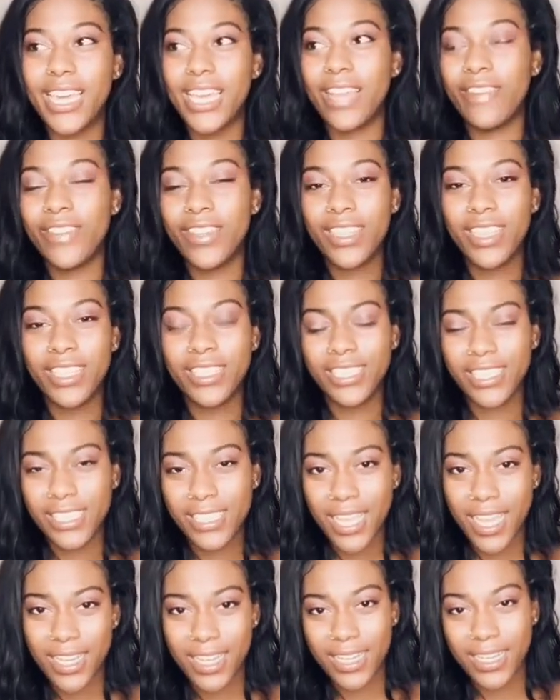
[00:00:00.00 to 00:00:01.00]
Everything
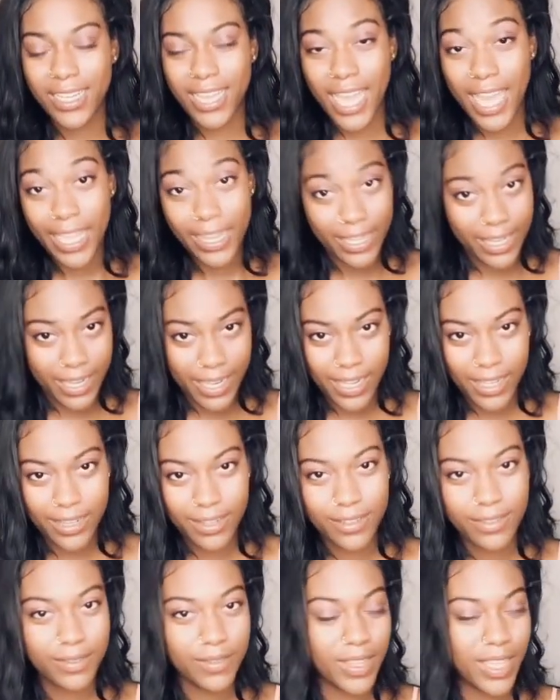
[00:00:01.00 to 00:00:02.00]
just kind of died
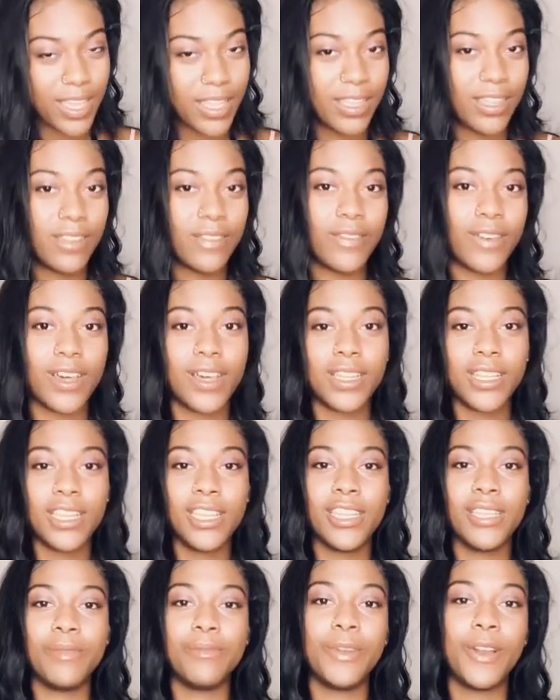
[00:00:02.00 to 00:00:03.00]
down, and Devon
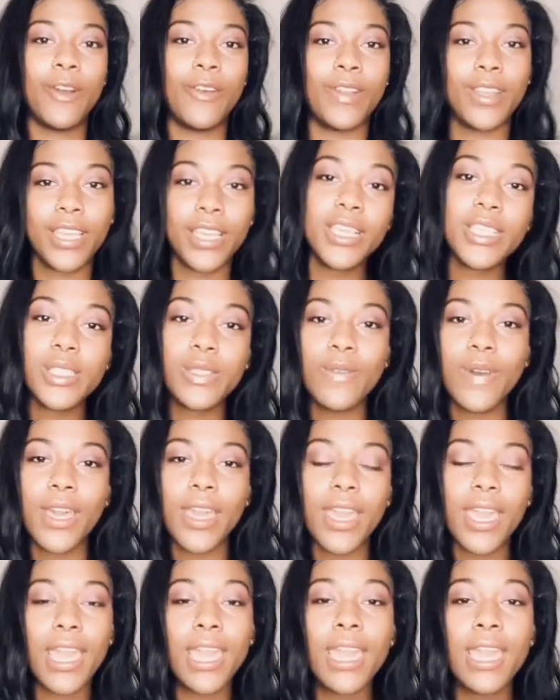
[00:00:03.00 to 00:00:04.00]
ended up going his
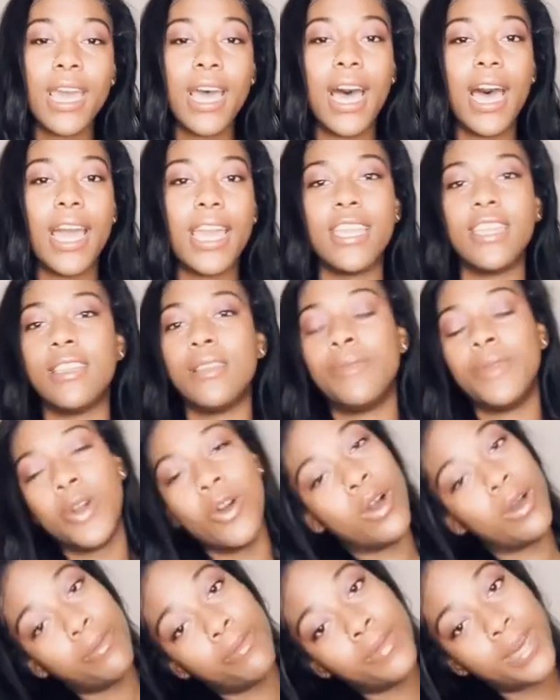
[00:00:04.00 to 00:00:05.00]
way. I ended up
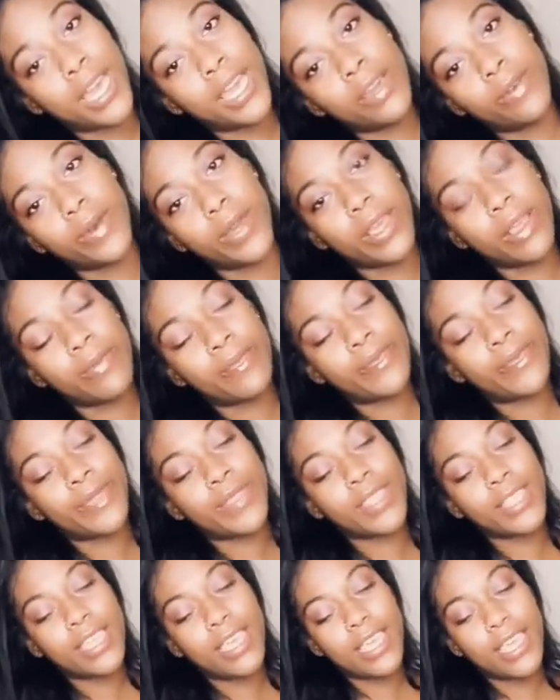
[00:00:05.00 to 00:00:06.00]
going my way.
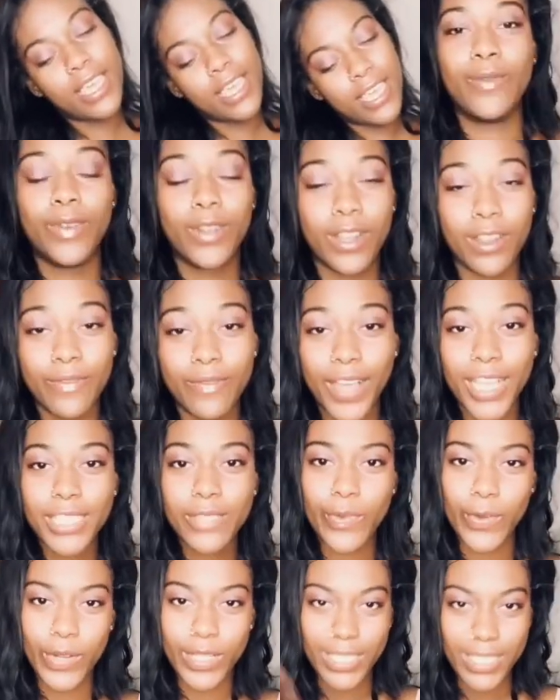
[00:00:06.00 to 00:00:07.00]
We're gonna
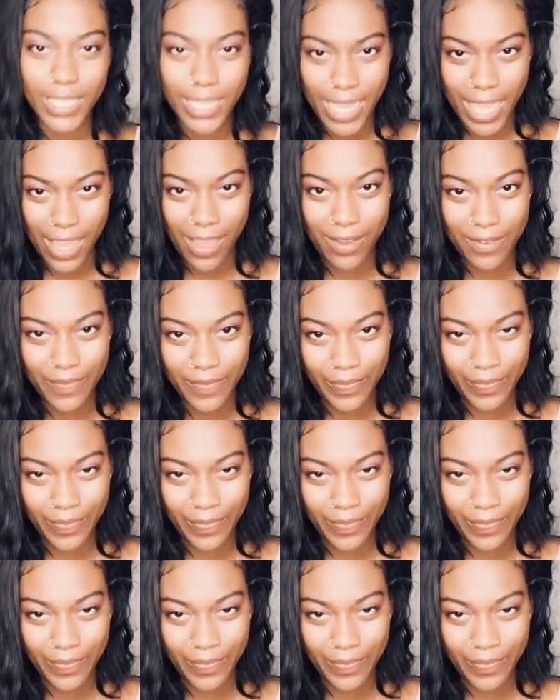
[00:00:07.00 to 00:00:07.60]
fast forward to now.